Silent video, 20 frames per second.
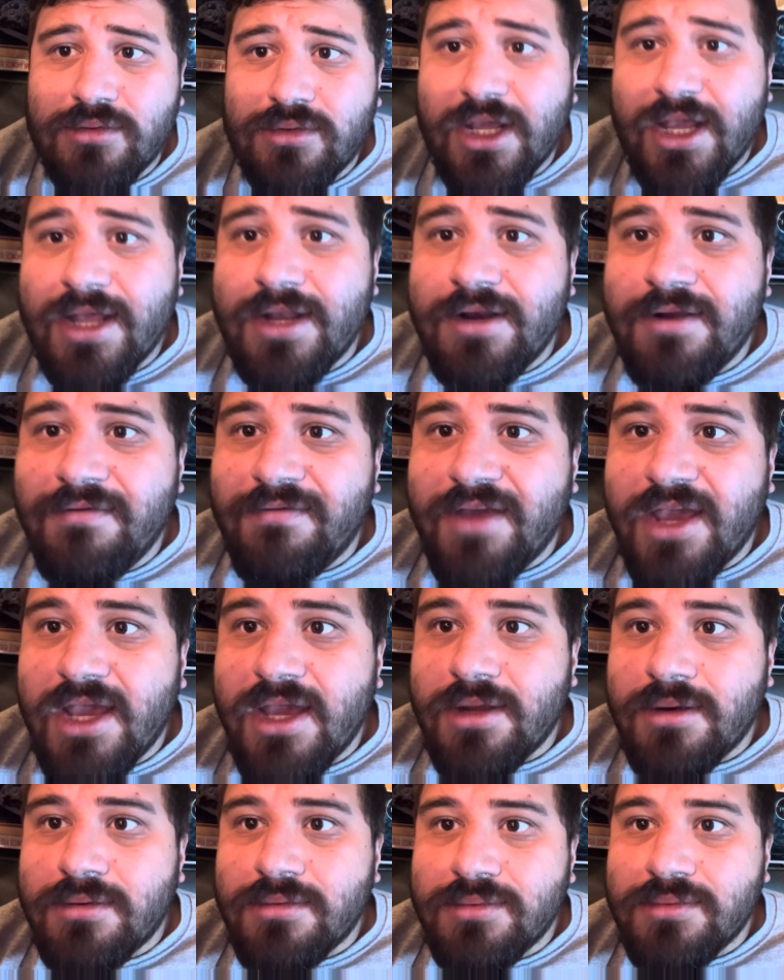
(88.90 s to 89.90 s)
There's
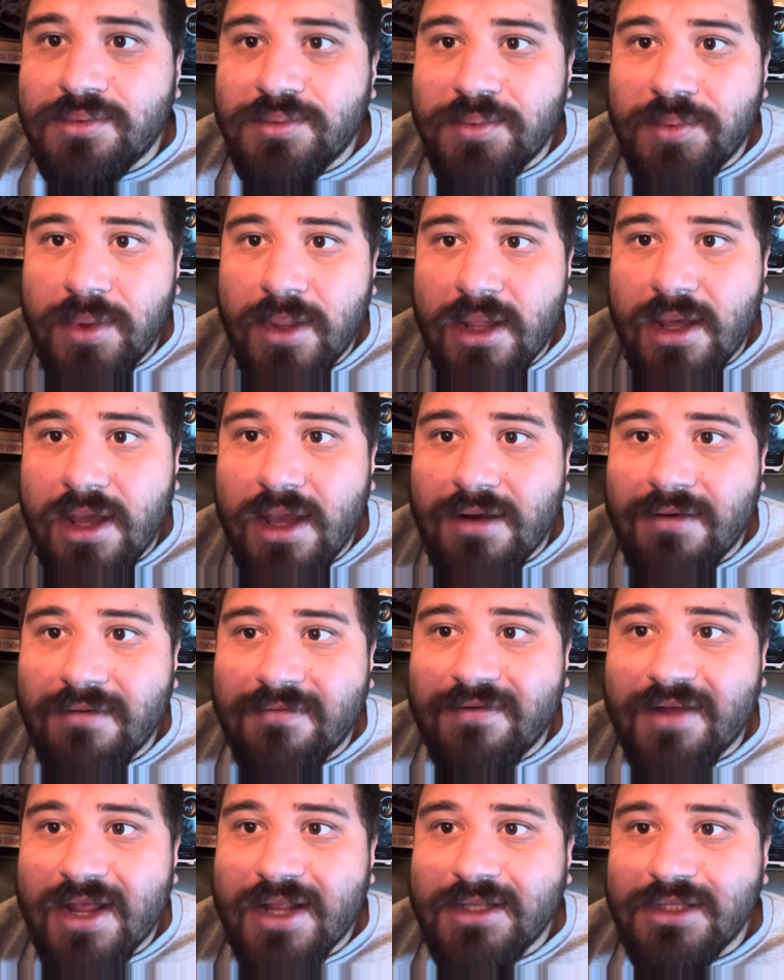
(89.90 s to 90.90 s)
innovate.
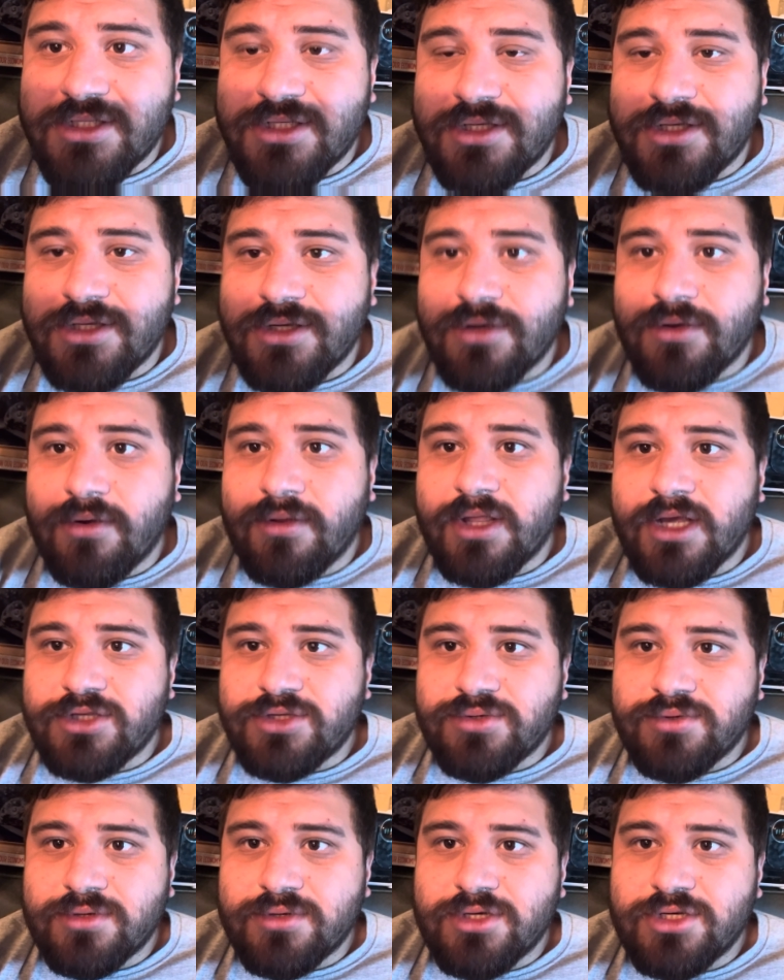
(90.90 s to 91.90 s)
Invent all that
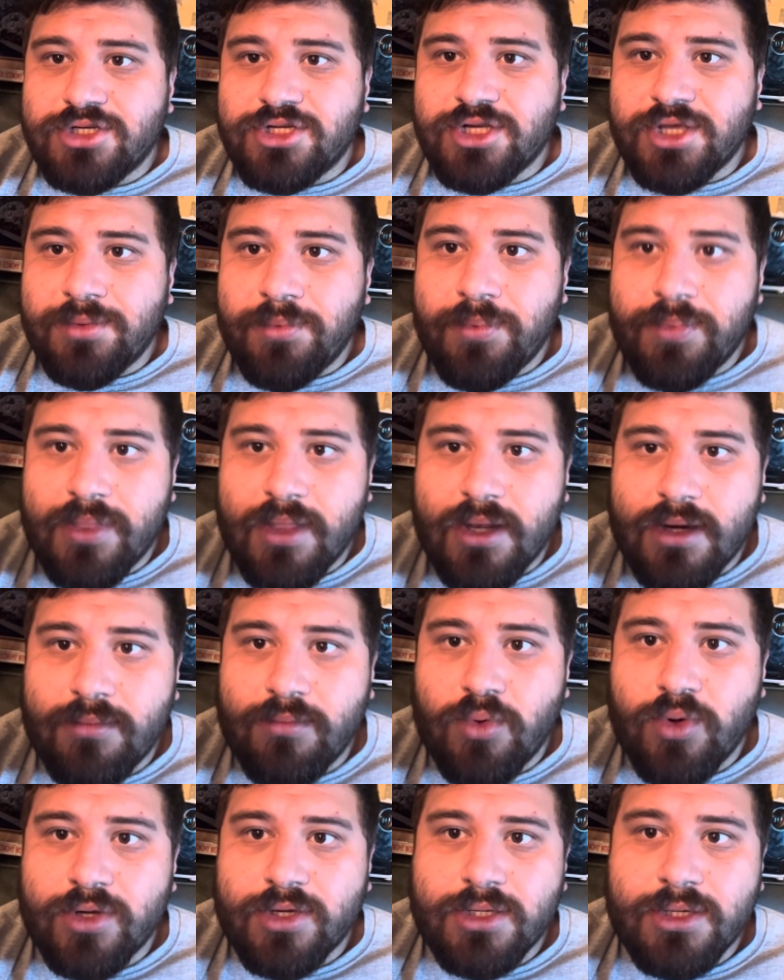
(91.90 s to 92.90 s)
sort of shit that I'm
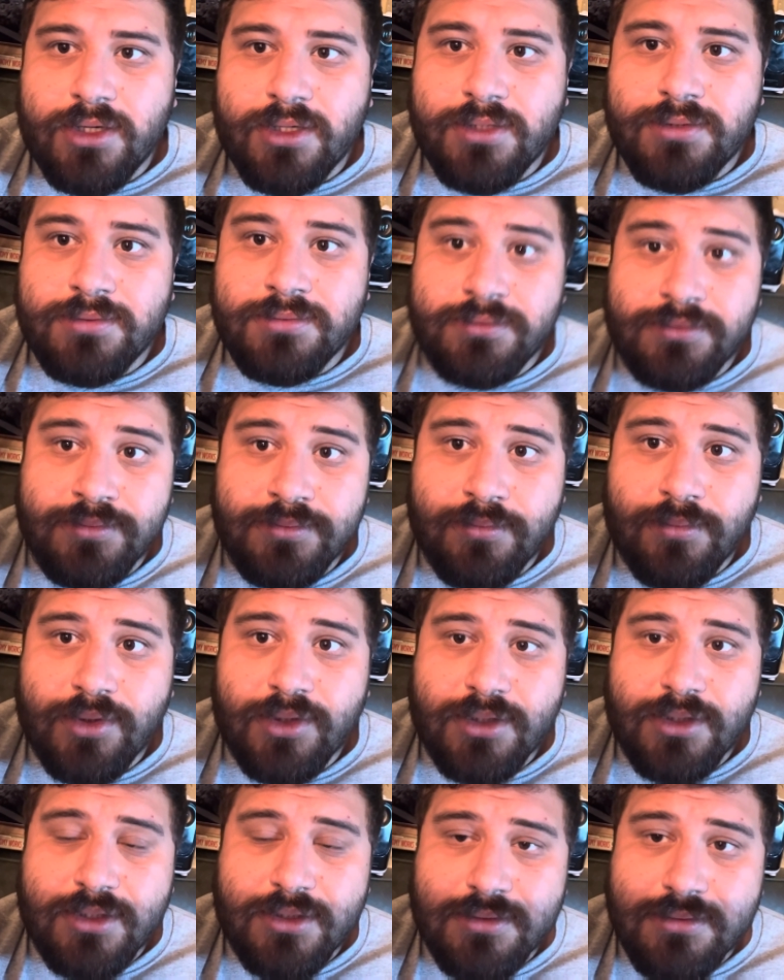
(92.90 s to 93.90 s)
working on,
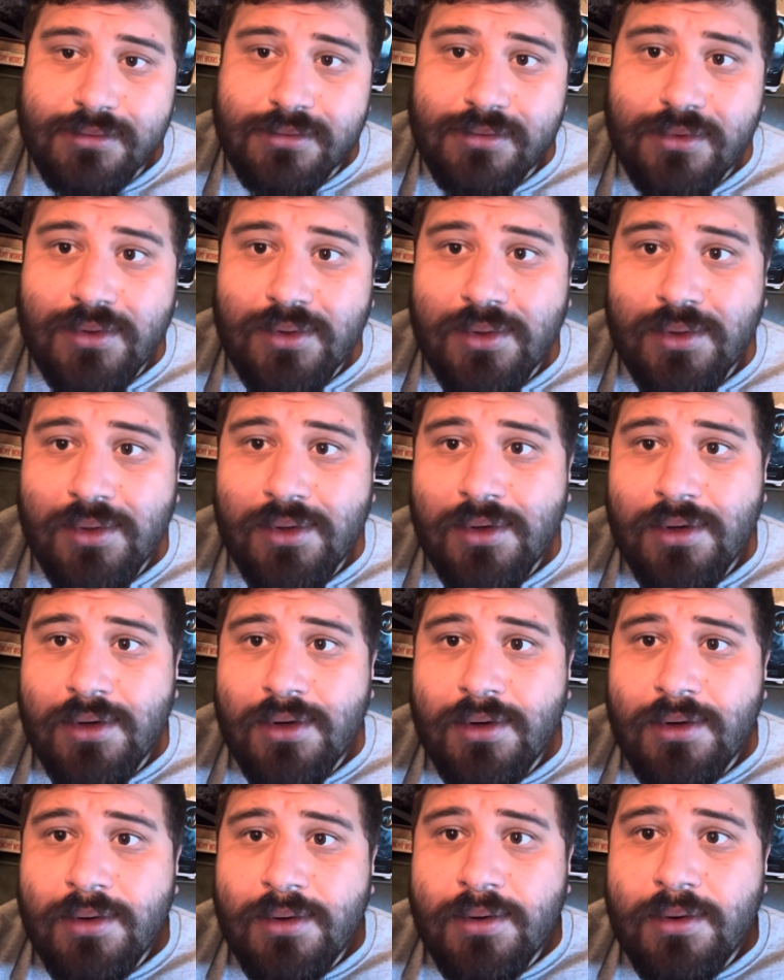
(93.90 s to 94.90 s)
but
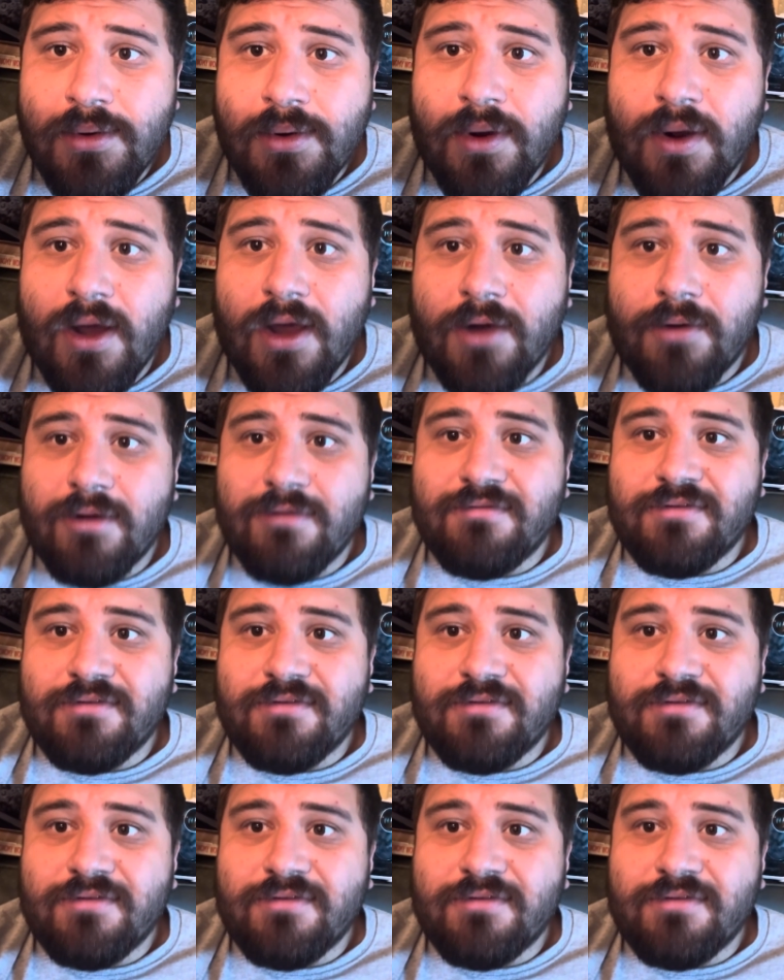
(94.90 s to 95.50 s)
however,